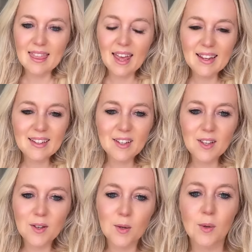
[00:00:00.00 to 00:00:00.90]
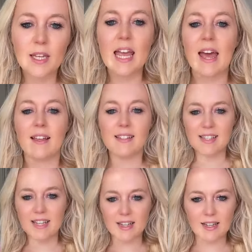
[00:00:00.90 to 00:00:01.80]
Thank you.
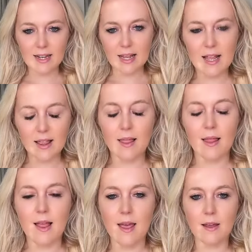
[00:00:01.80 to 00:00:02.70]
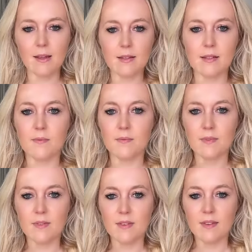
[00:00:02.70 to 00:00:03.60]
Yes. Legs.
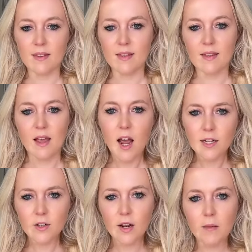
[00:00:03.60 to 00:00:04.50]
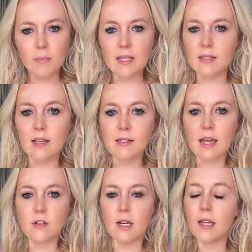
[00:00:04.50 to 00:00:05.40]
I don't like biscuits,
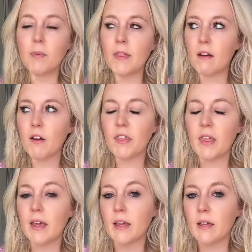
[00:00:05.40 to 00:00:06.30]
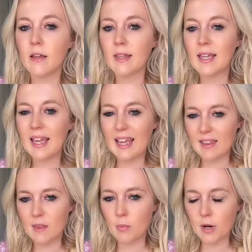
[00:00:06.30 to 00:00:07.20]
actually, but then I think
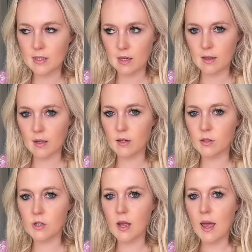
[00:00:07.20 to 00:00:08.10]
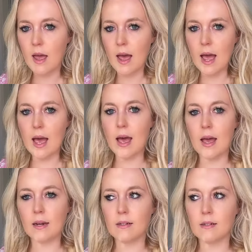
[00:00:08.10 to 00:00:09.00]
the British
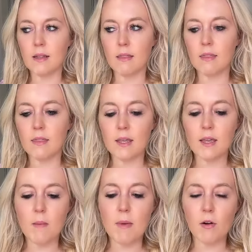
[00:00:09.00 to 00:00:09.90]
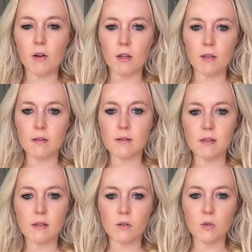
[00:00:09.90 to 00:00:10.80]
and the
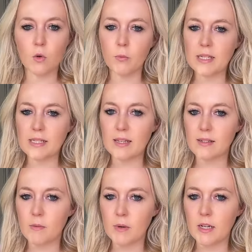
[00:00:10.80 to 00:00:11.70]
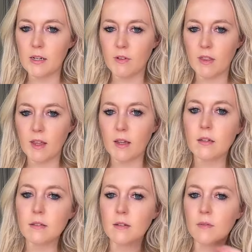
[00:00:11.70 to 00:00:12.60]
Americans call biscuits completely different
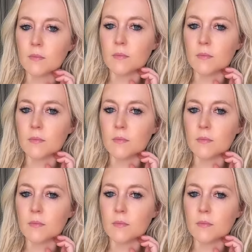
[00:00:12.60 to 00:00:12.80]
things.